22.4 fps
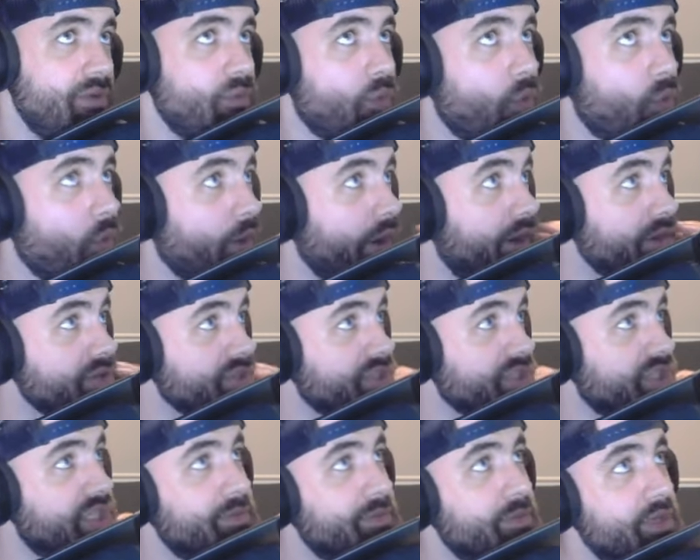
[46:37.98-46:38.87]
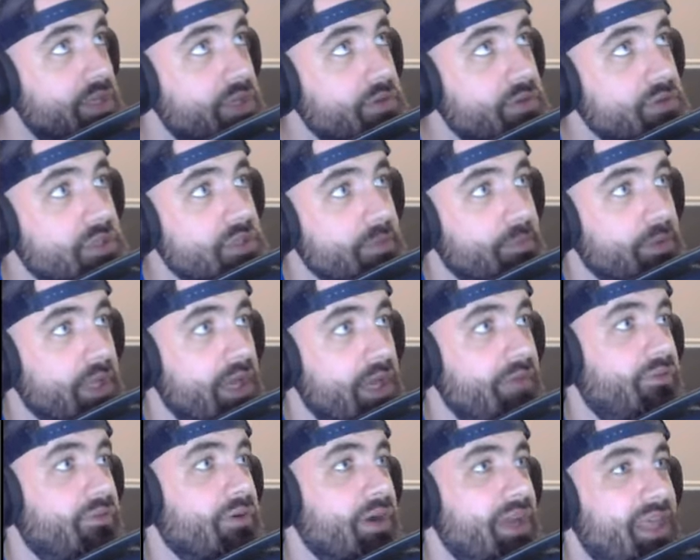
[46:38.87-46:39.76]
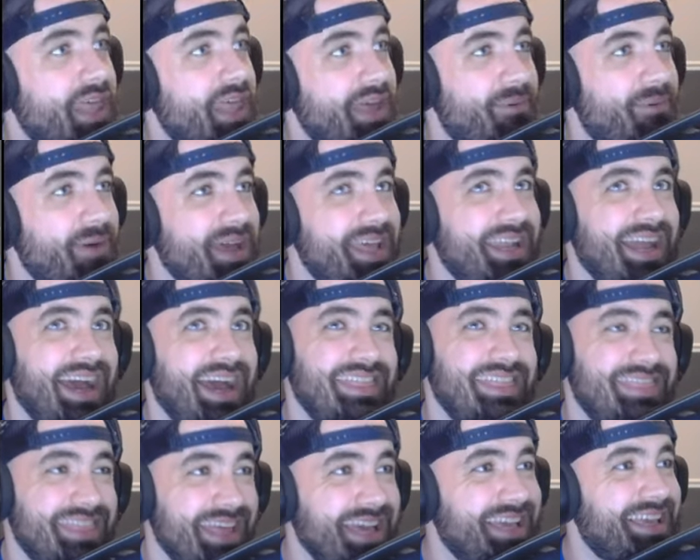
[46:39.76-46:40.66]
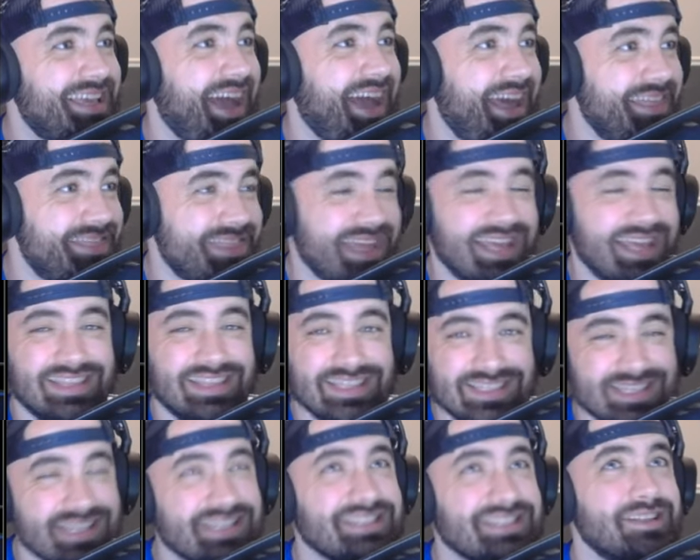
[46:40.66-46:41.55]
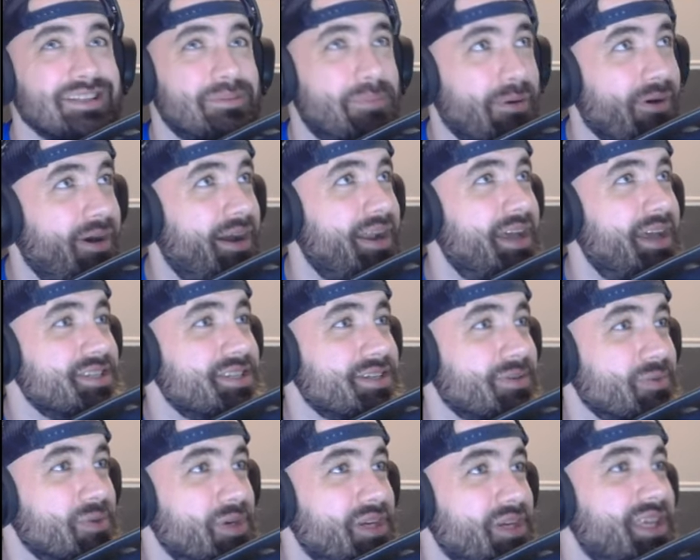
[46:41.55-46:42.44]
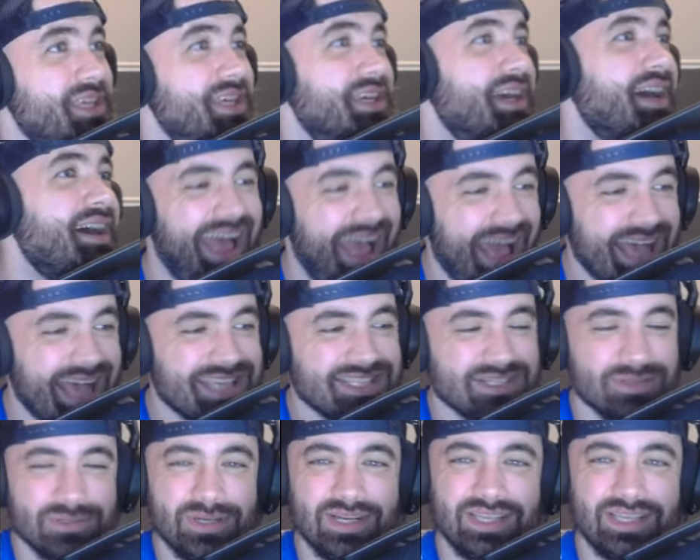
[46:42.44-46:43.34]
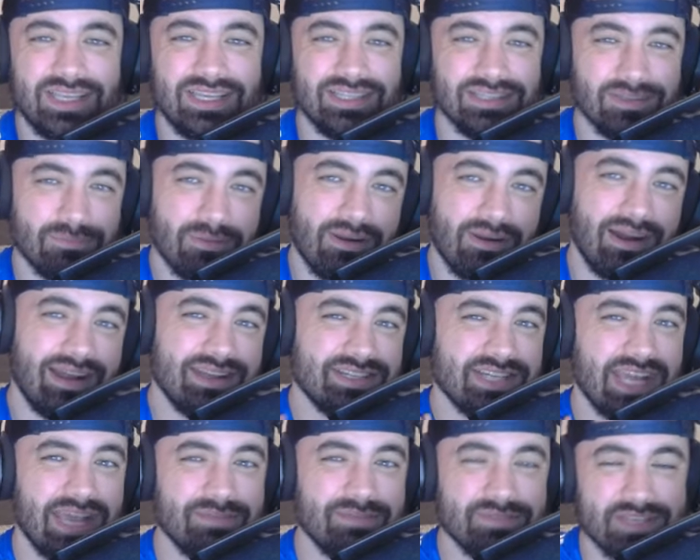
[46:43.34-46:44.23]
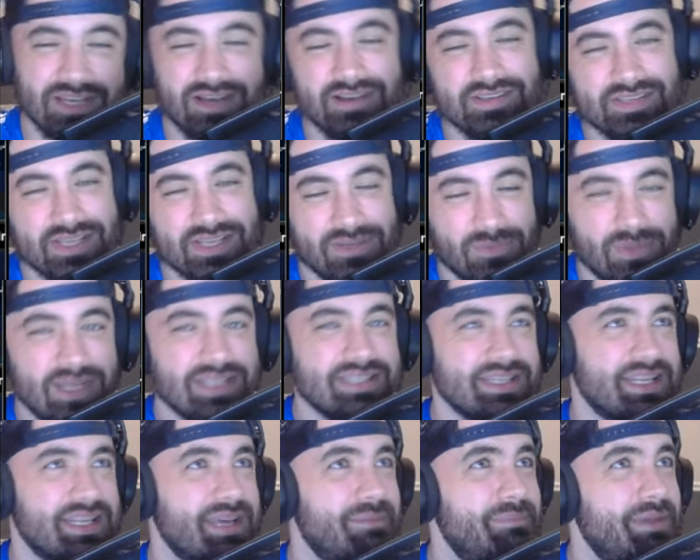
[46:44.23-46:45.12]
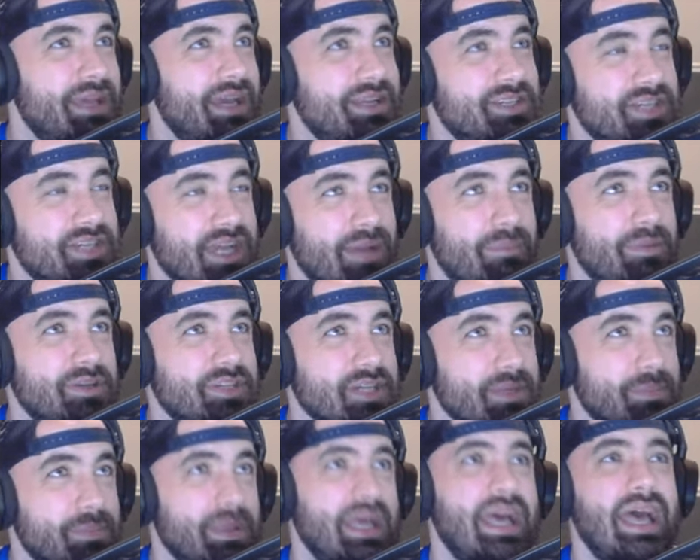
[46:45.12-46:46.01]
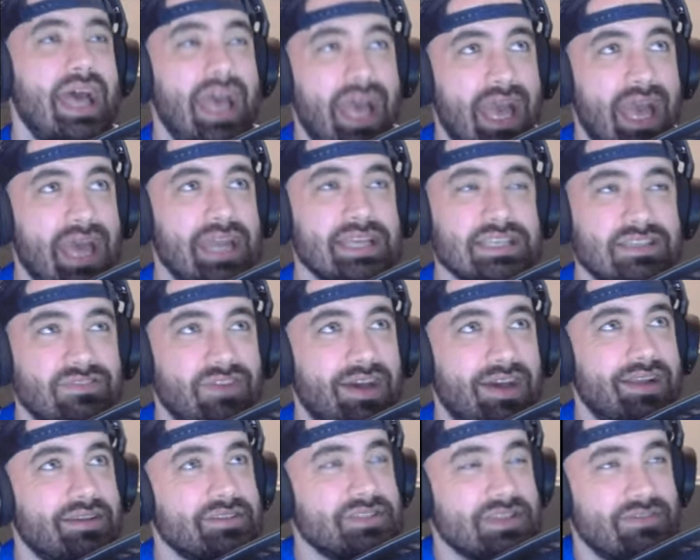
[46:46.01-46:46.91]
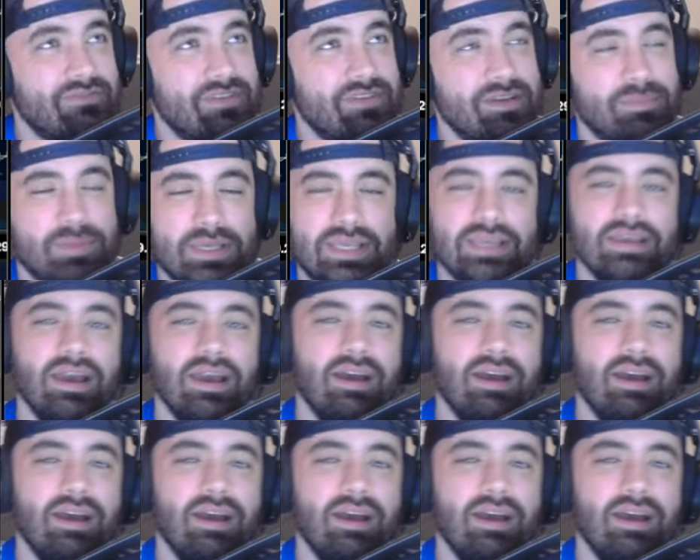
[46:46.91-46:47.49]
Warriors, a team we used to play for, they went, I think this is LeBron as a rookie. As a rookie, LeBron James goes and wins an NBA championship and his finals MVP